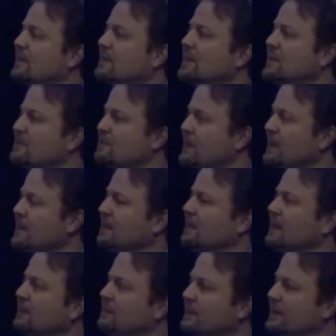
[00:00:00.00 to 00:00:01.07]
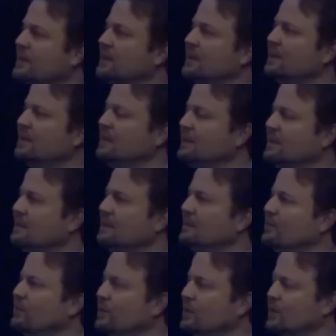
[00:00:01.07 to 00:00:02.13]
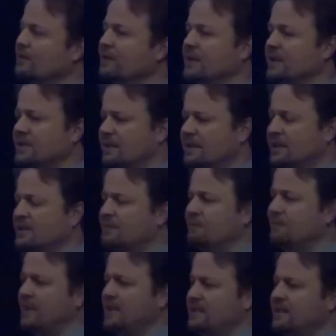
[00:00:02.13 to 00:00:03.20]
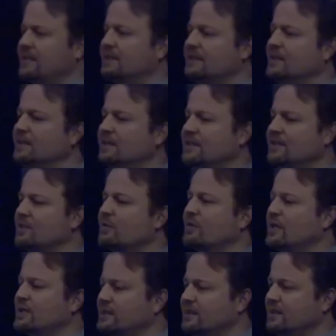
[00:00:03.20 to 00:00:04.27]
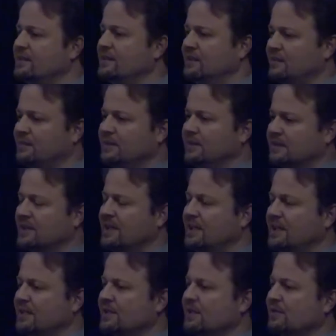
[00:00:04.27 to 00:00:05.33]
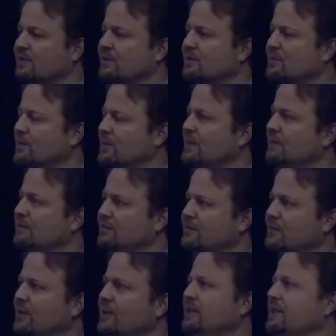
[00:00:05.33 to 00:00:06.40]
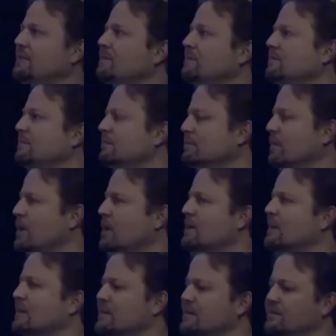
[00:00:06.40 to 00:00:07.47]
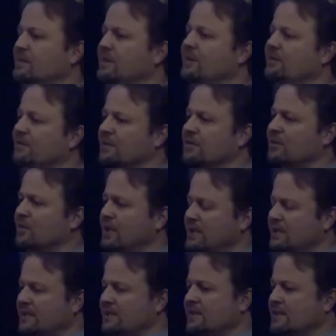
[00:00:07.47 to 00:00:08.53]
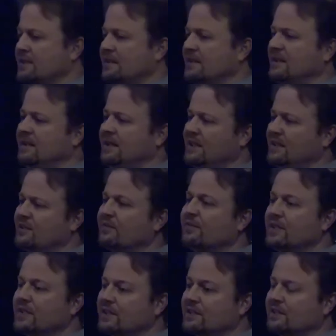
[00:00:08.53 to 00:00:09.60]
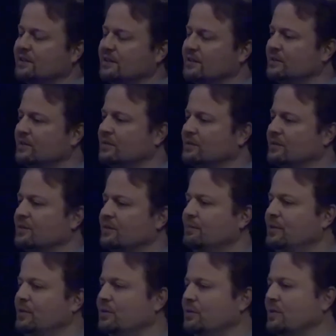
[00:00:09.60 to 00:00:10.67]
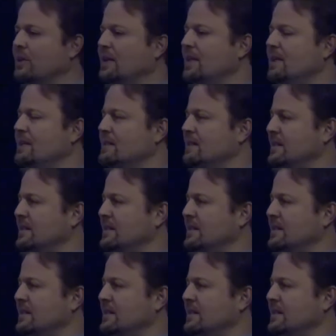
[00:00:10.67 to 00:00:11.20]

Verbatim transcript: There's been a little bit of work, but it's basically on these crested duck-billed dinosaurs where they've created models of the crests, either physical or computerized.